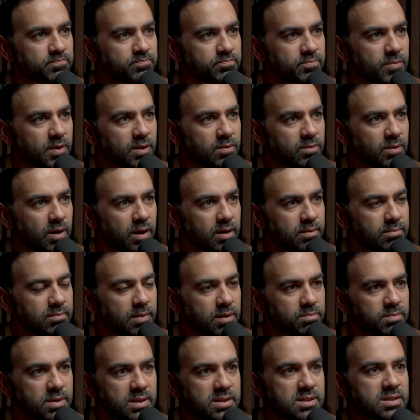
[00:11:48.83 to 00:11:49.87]
Okay. Right.
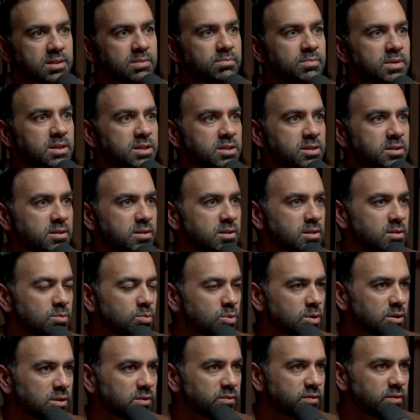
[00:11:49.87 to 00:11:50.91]
It means submission to the
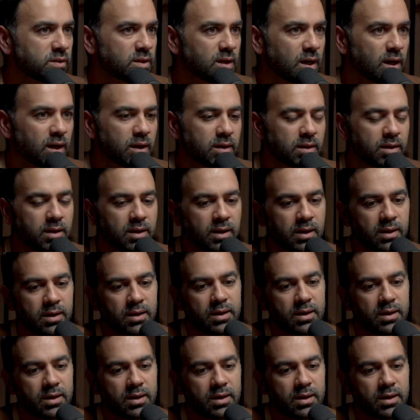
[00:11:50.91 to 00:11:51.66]
will of God. Mm.